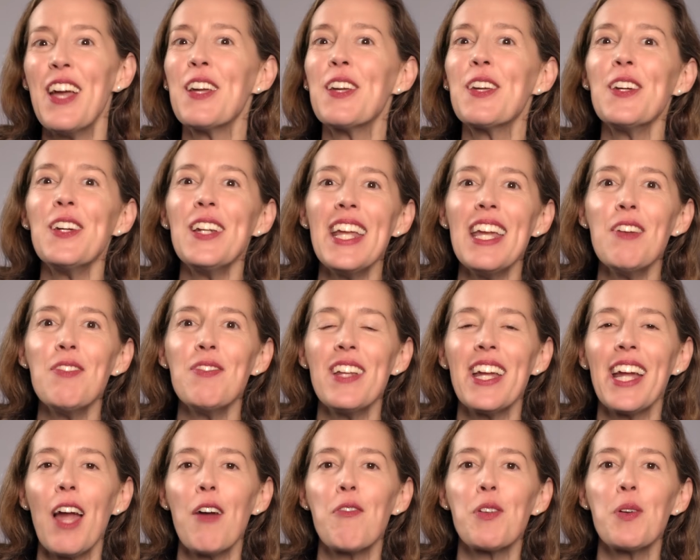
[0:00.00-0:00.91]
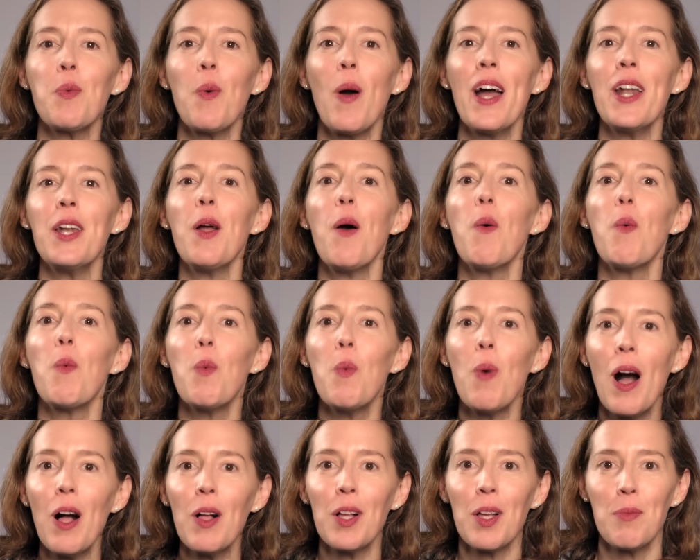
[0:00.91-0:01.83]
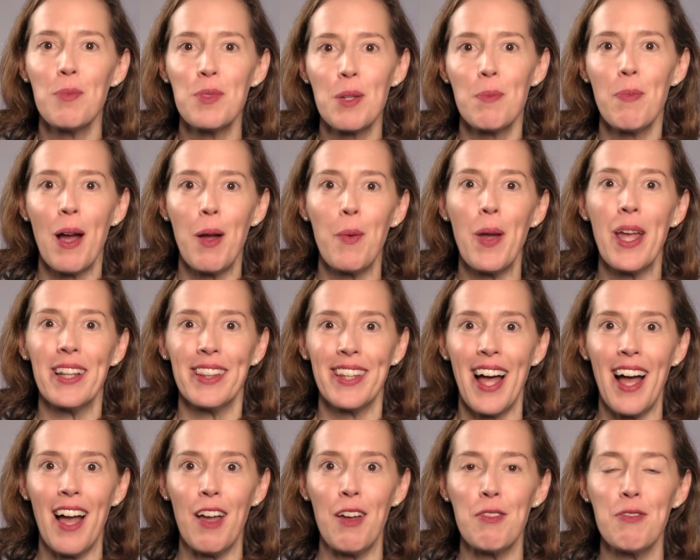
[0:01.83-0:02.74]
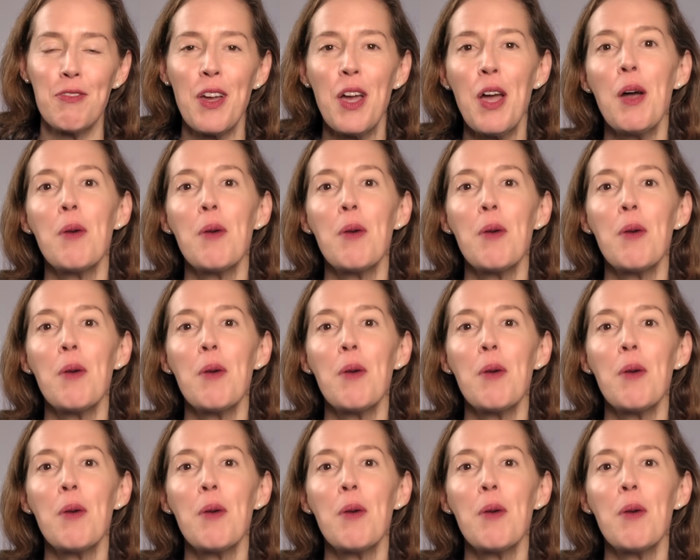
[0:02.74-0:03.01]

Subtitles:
Good evening, everyone. Welcome to My Weight Live.